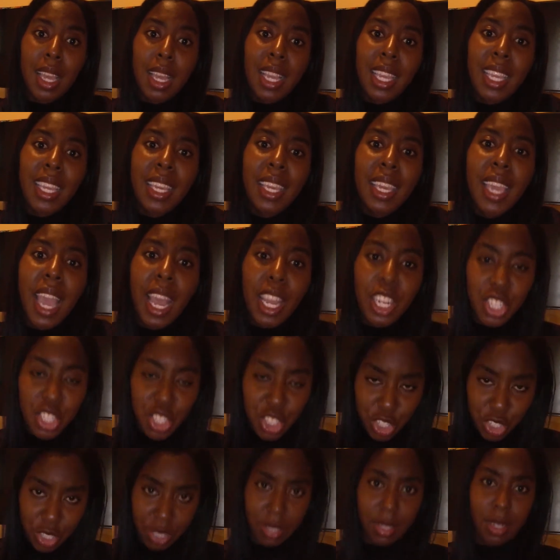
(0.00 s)

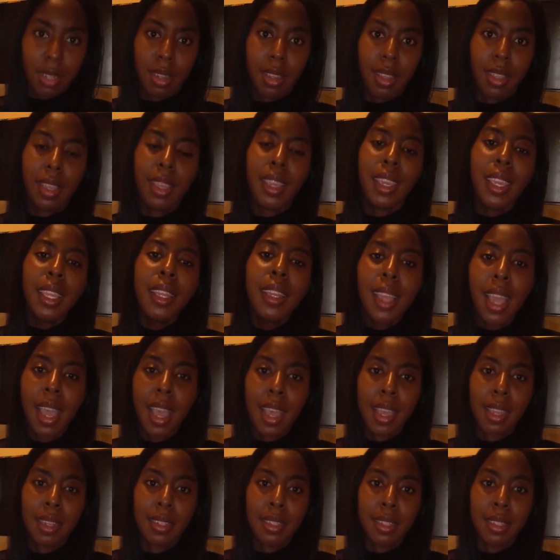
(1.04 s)
cash in
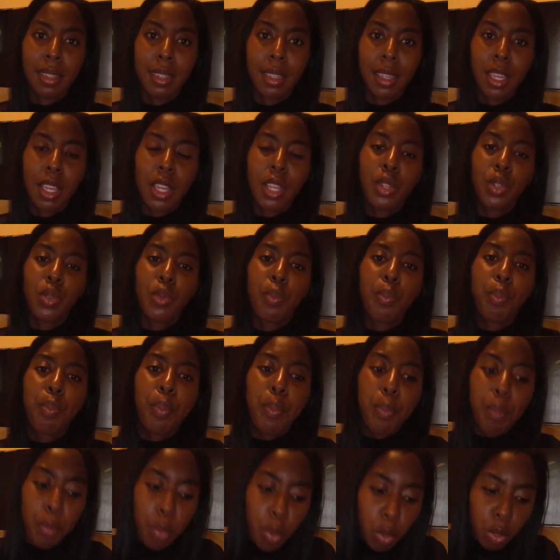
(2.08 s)
hand to
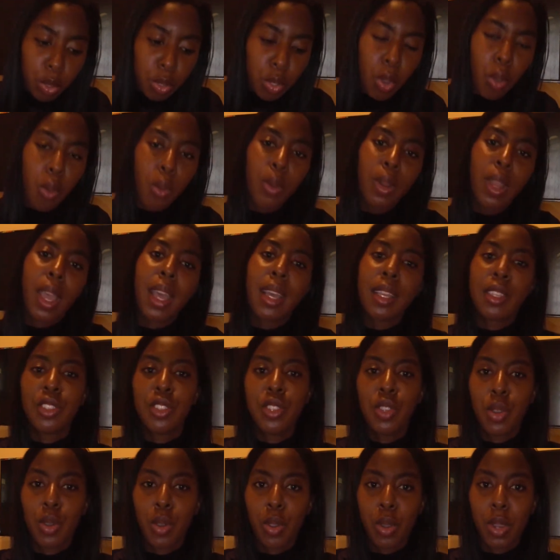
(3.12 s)
put down as
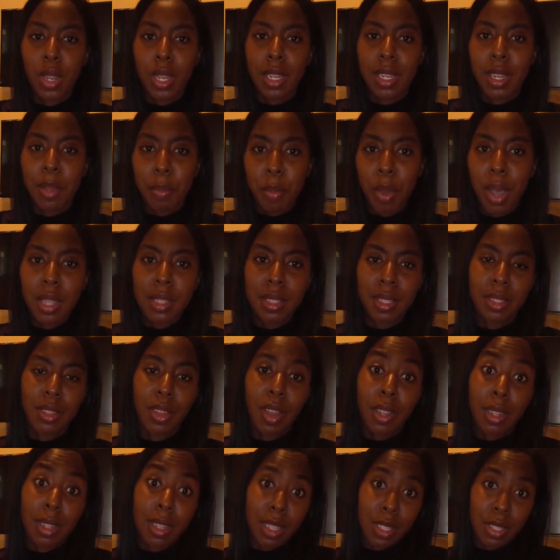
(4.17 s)
your deposit
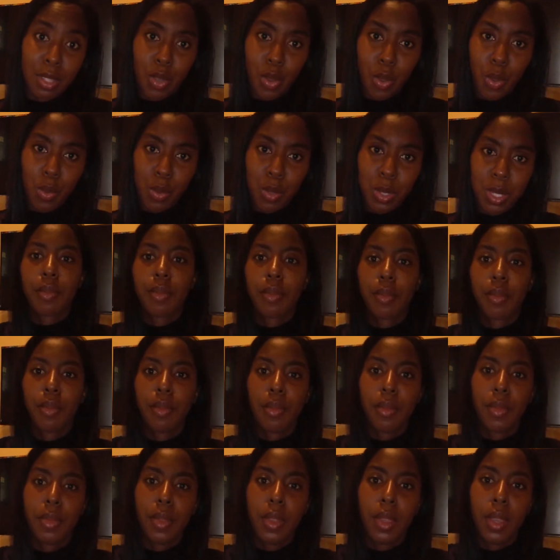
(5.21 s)
on this house.
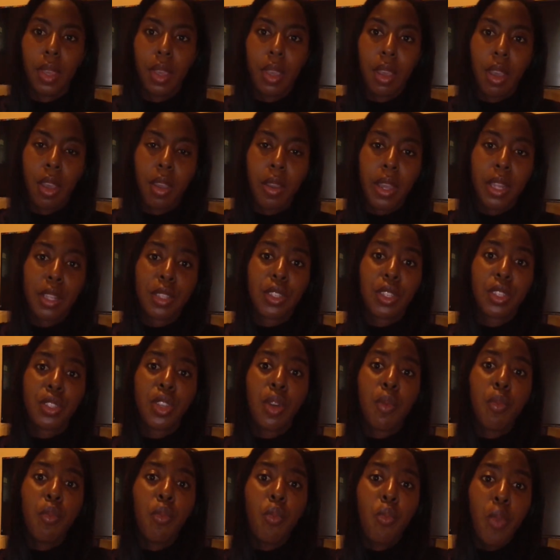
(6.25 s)
Alright, so
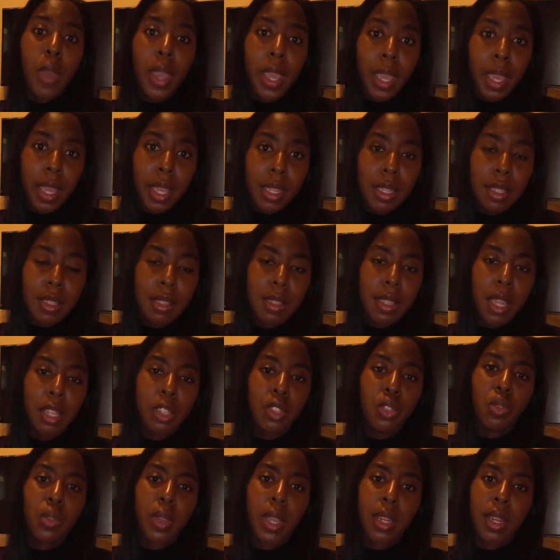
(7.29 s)
some ways that
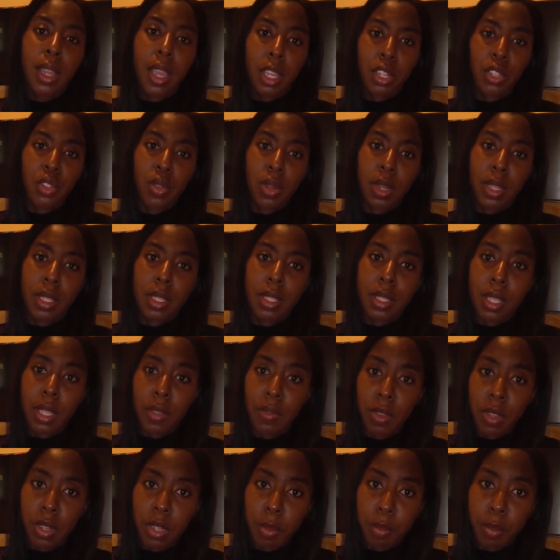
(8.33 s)
you can actually save
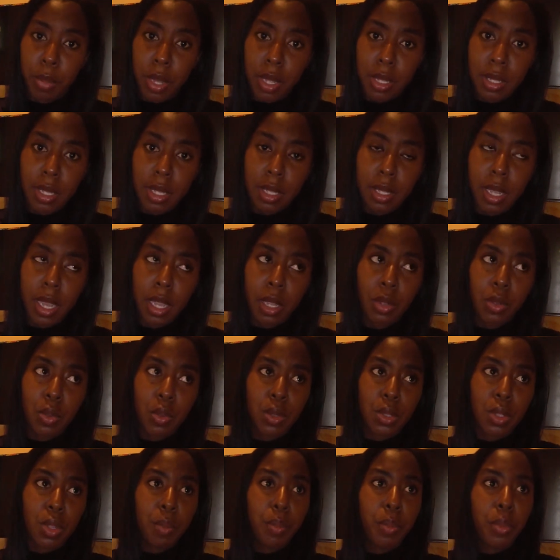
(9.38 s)
your deposit. I know
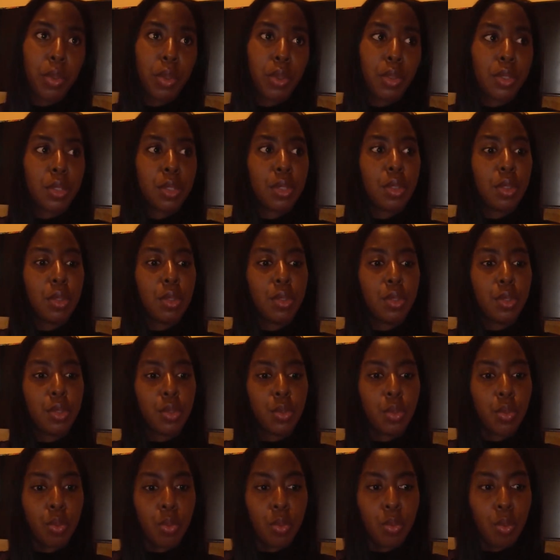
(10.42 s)
some persons
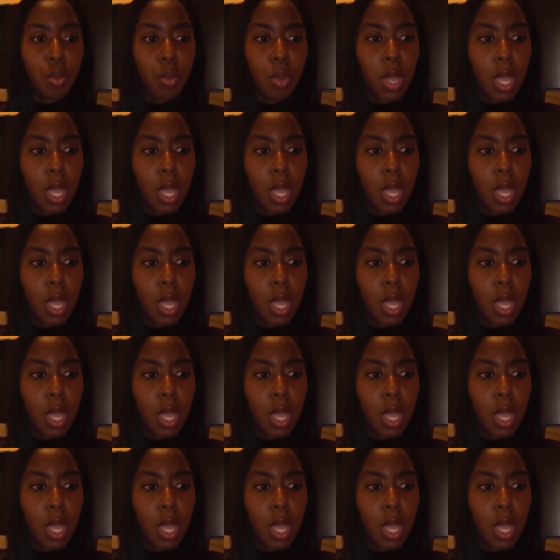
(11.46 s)
who,